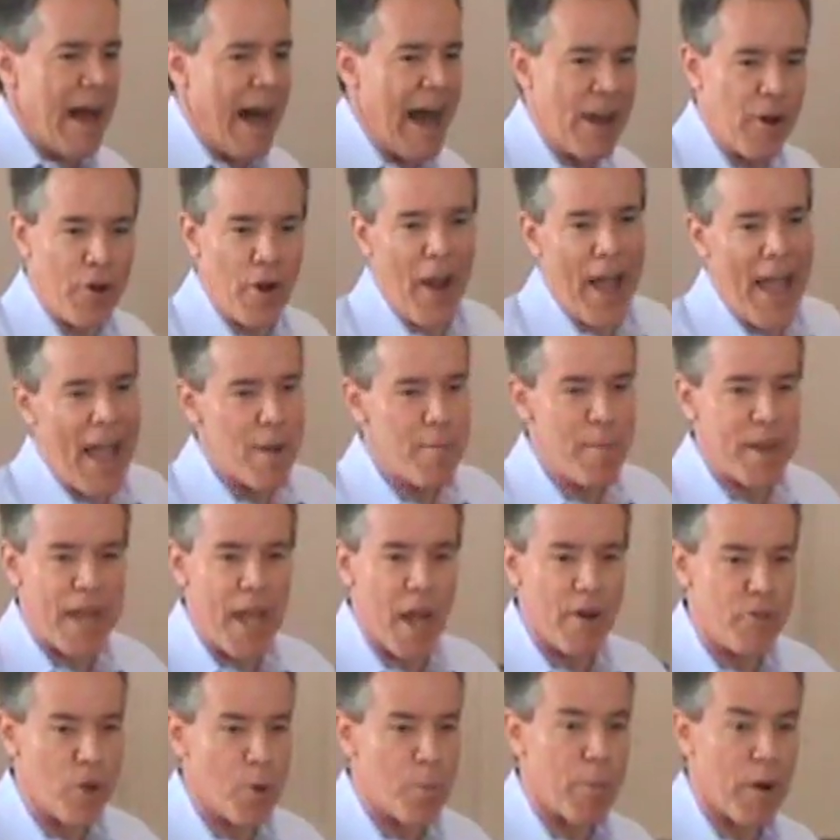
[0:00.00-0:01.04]
I don't know how
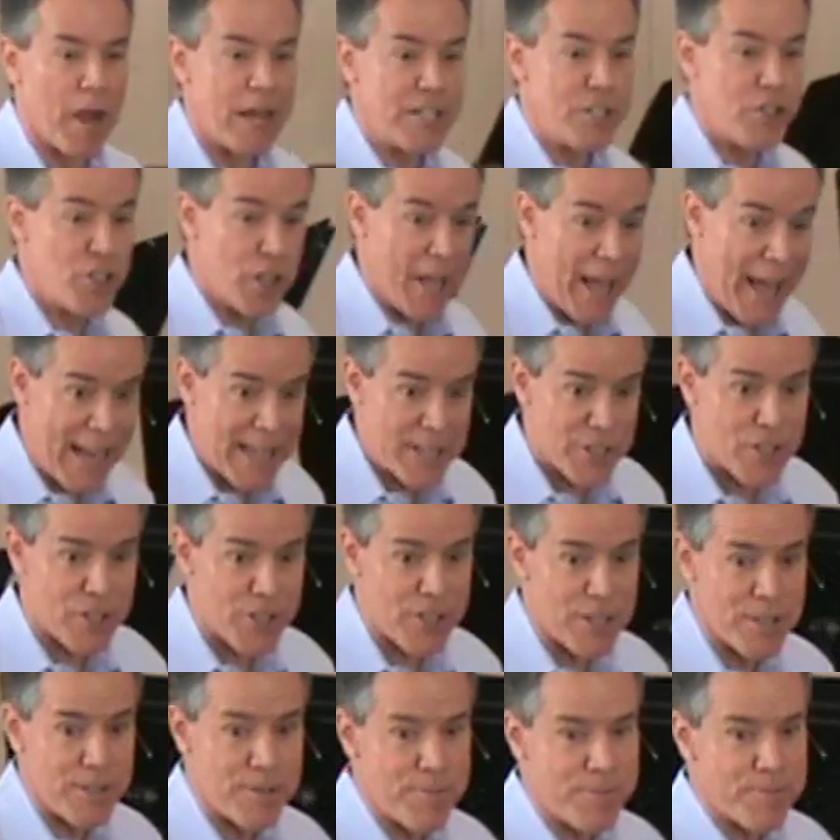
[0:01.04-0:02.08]
many of you play
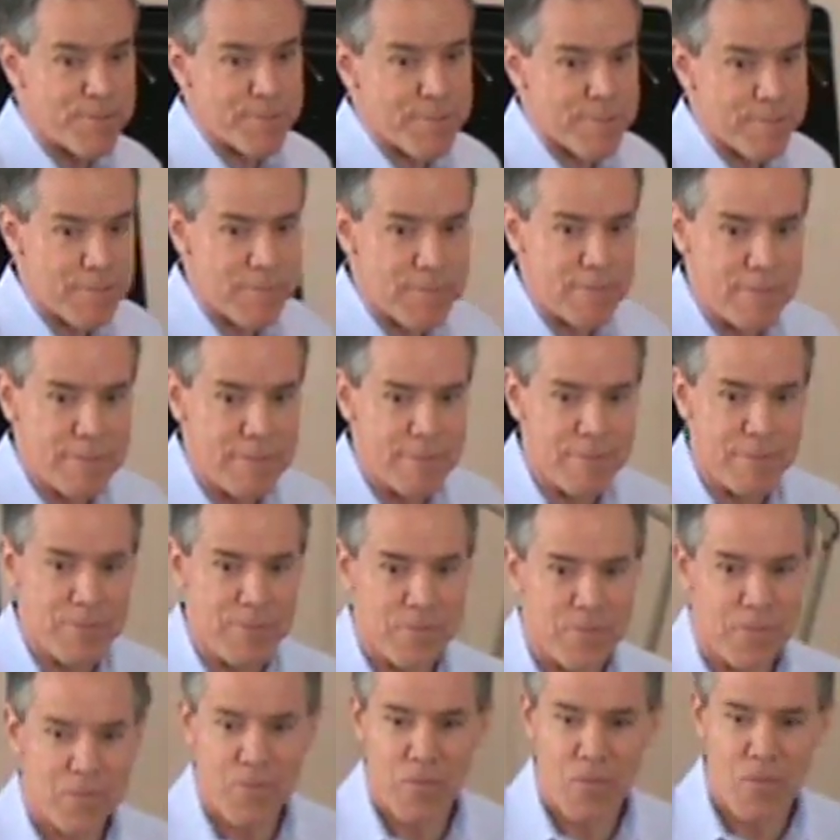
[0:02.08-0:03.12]
chess.
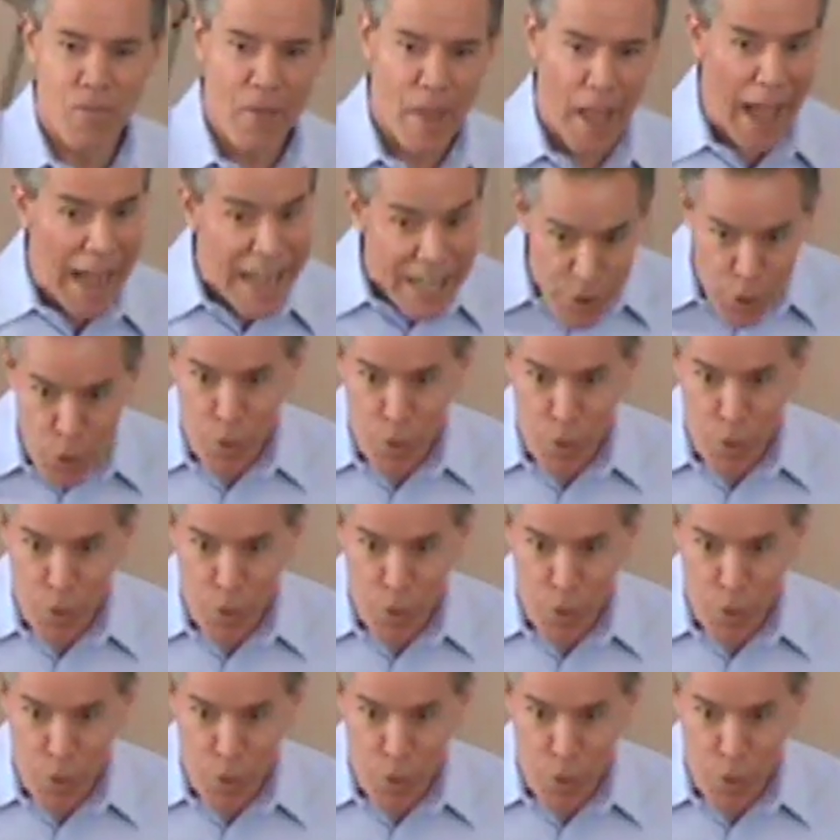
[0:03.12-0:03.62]
I